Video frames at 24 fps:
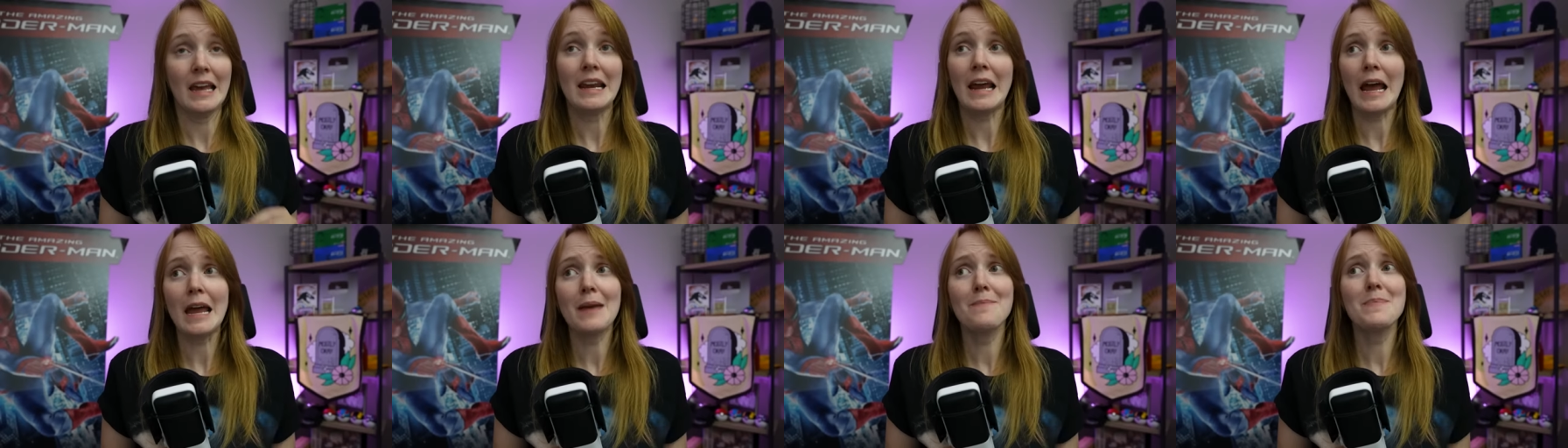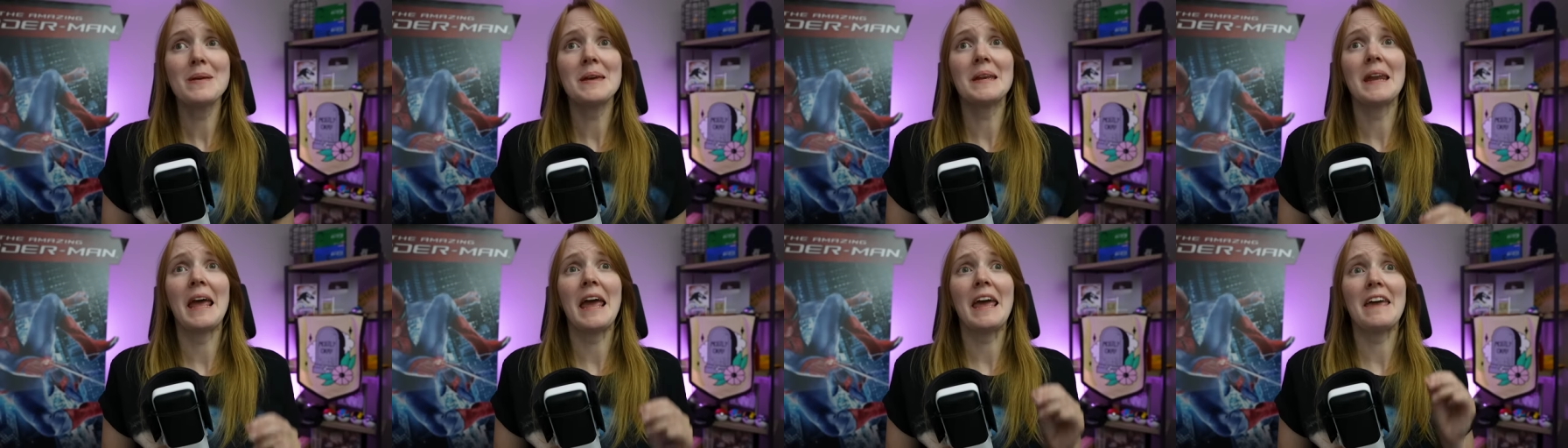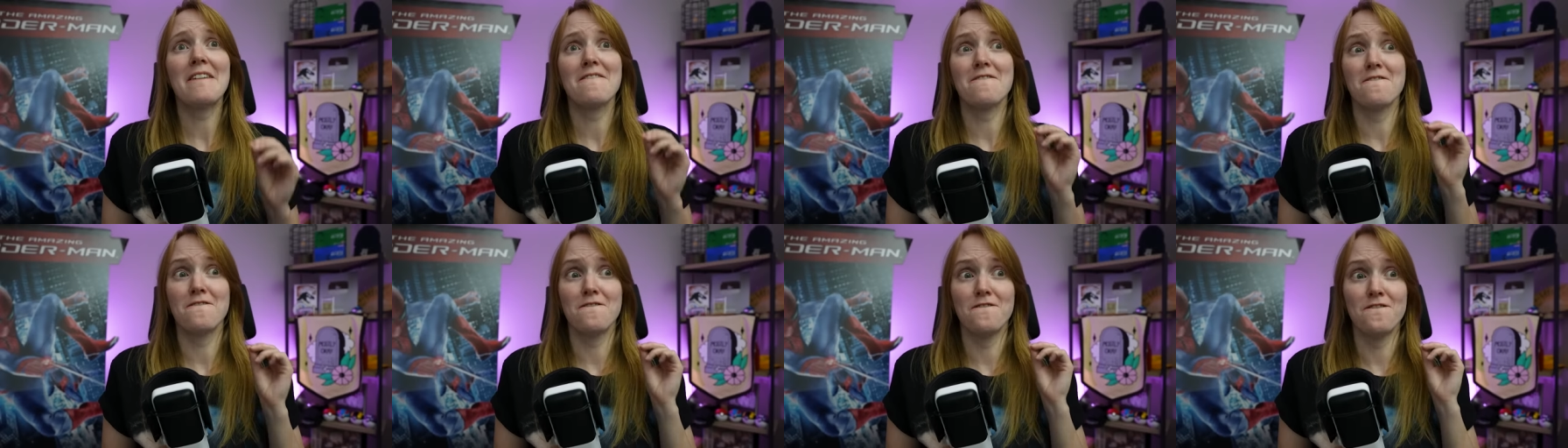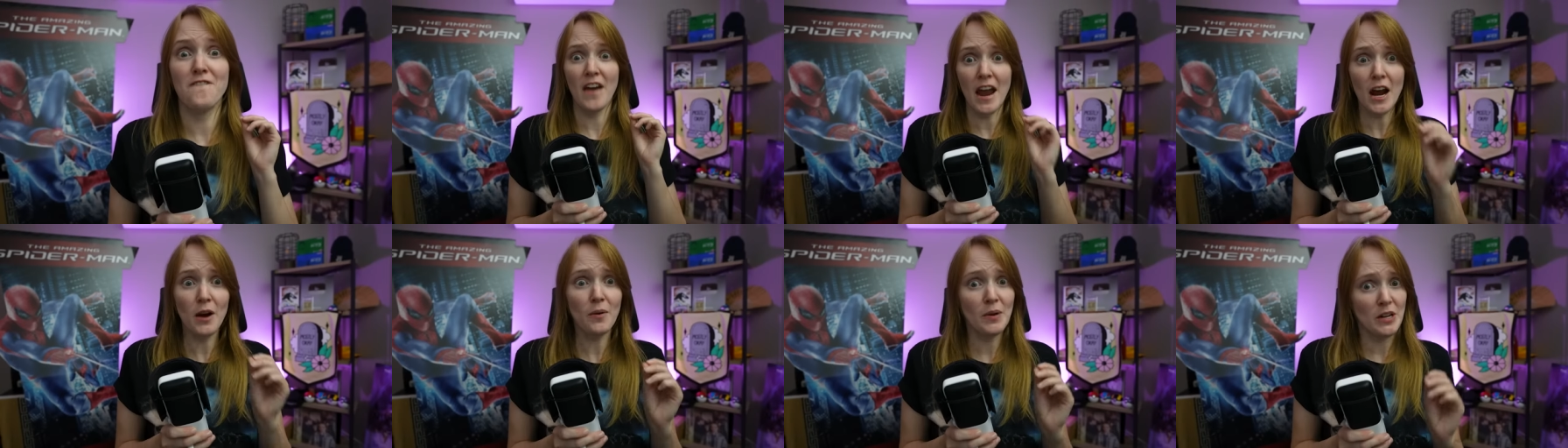And I mean a
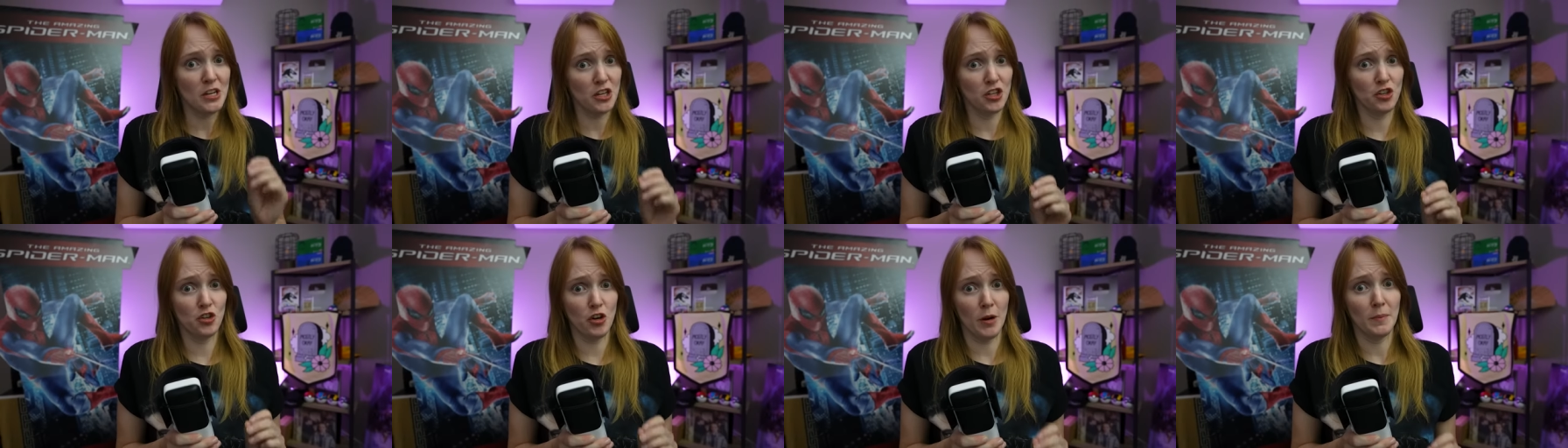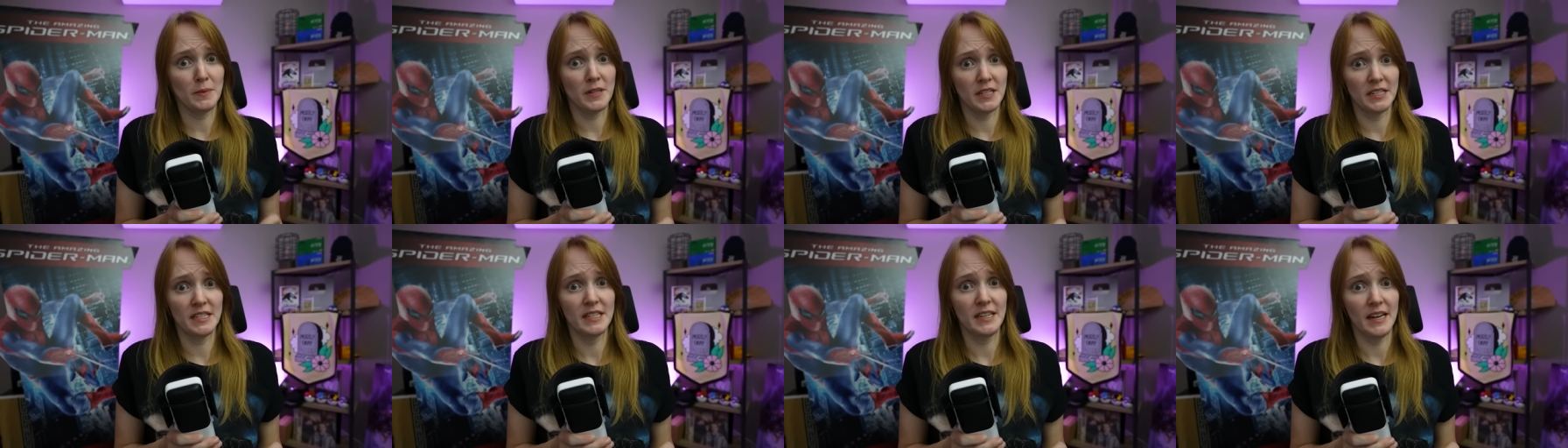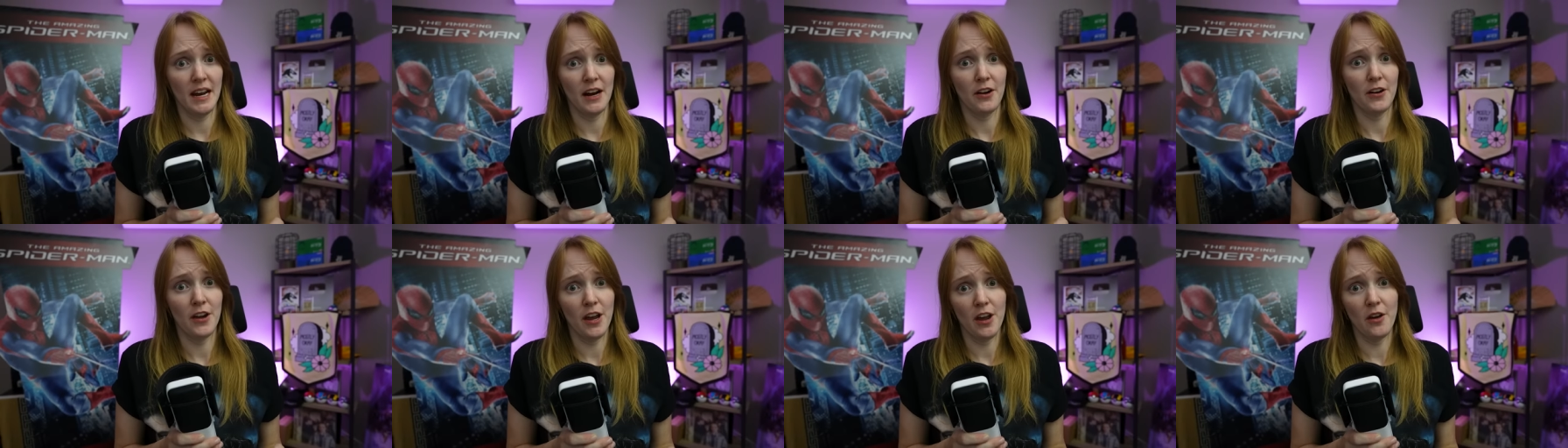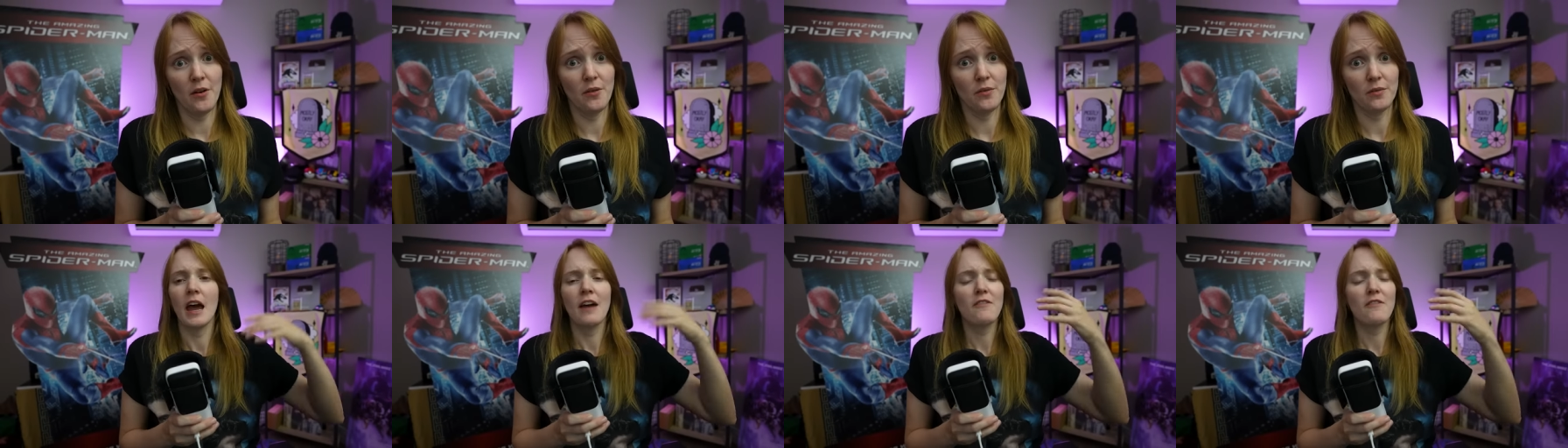very scripted scenario.